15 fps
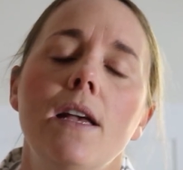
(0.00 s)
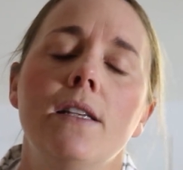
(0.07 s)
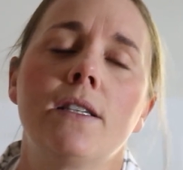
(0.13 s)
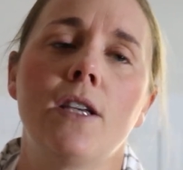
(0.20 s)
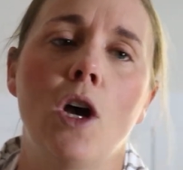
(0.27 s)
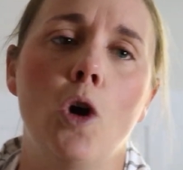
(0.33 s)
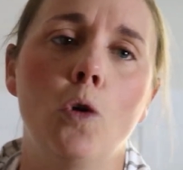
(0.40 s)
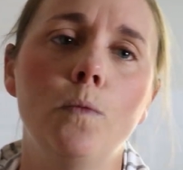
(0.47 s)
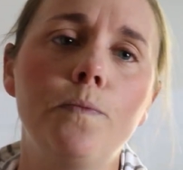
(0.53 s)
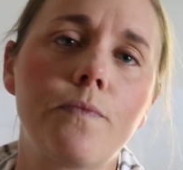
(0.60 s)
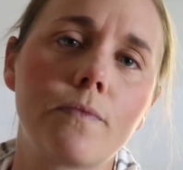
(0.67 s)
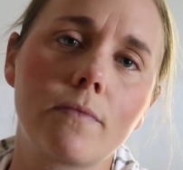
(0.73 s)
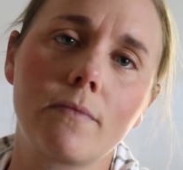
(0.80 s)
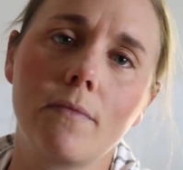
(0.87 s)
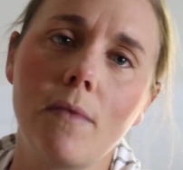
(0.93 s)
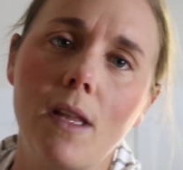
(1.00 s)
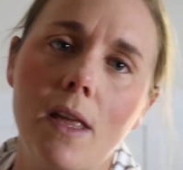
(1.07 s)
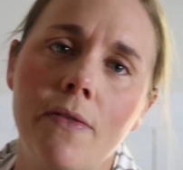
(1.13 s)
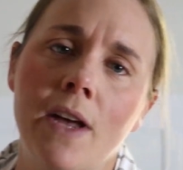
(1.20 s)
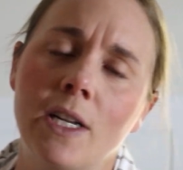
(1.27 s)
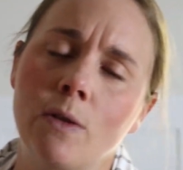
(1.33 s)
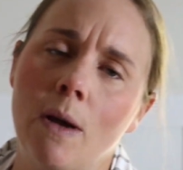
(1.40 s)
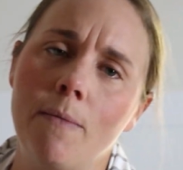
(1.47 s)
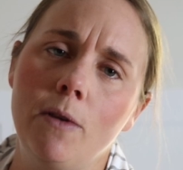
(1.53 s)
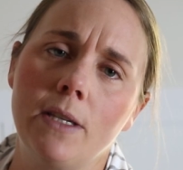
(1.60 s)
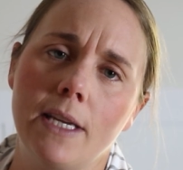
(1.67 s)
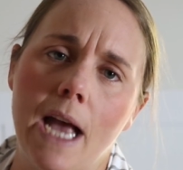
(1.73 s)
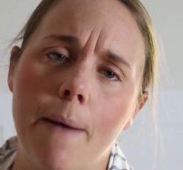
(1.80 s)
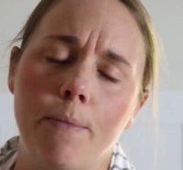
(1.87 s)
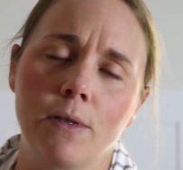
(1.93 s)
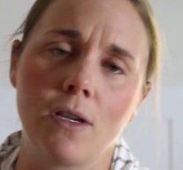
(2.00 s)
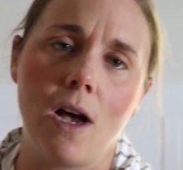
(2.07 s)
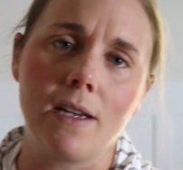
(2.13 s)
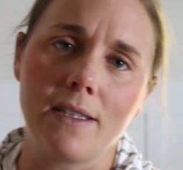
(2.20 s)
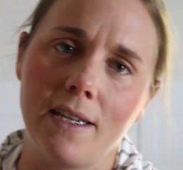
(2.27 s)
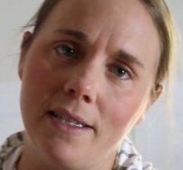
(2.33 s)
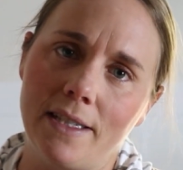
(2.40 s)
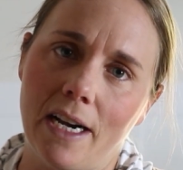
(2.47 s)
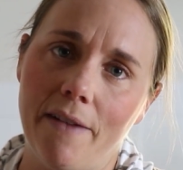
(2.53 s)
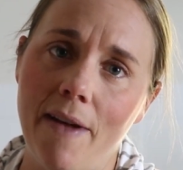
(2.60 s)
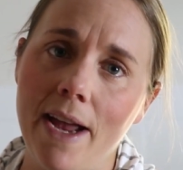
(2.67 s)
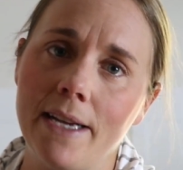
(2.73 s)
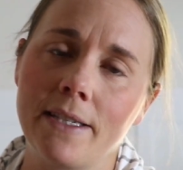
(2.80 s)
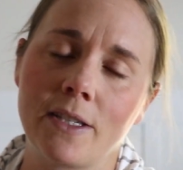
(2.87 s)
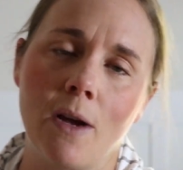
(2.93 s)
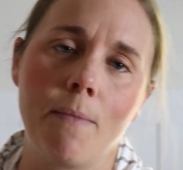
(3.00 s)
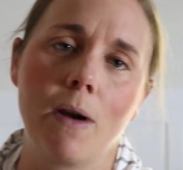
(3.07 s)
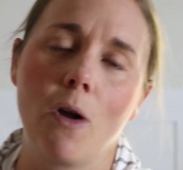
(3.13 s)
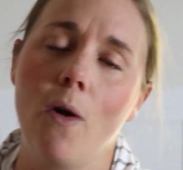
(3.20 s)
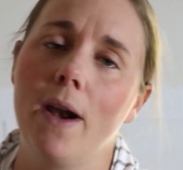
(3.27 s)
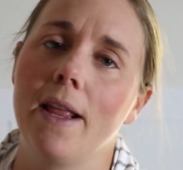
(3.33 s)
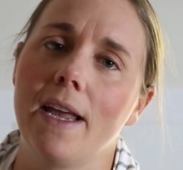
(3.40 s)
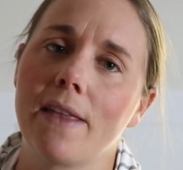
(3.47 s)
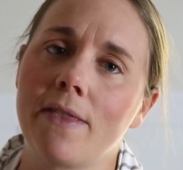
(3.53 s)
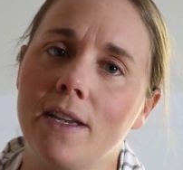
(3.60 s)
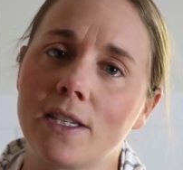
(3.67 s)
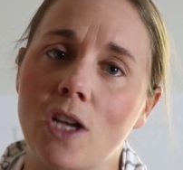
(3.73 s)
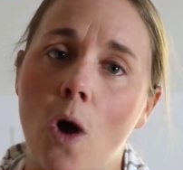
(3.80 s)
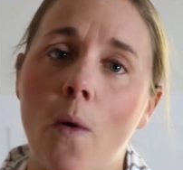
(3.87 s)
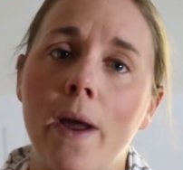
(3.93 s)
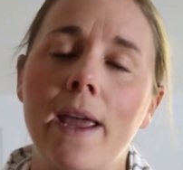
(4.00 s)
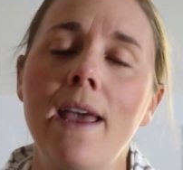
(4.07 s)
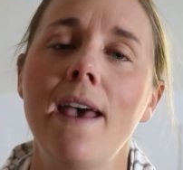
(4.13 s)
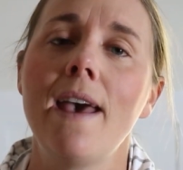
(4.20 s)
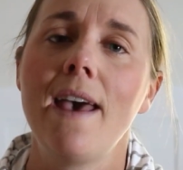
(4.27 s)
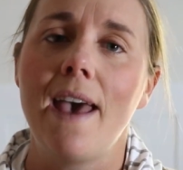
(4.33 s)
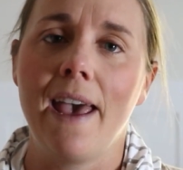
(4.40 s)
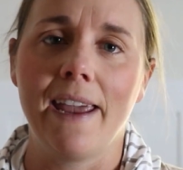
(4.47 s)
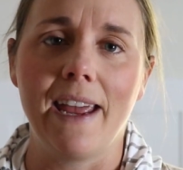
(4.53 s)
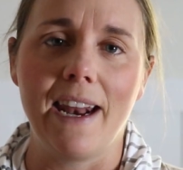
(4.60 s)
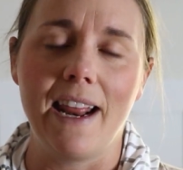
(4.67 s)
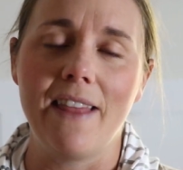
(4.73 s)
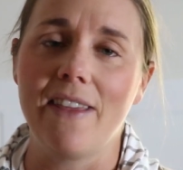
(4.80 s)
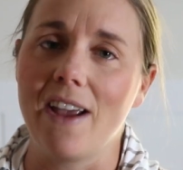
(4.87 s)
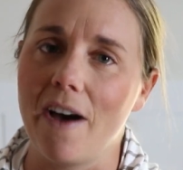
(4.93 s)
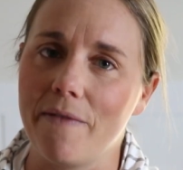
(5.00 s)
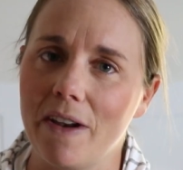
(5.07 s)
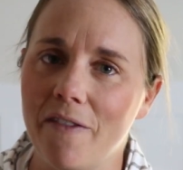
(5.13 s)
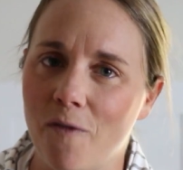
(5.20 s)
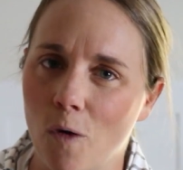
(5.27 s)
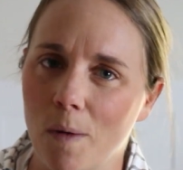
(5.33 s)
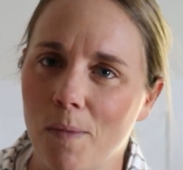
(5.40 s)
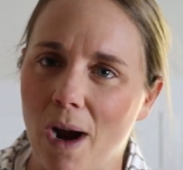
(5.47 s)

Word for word: So that's why I'm using applesauce instead of eggs. So I'm gonna go ahead and get this going and get it in the oven for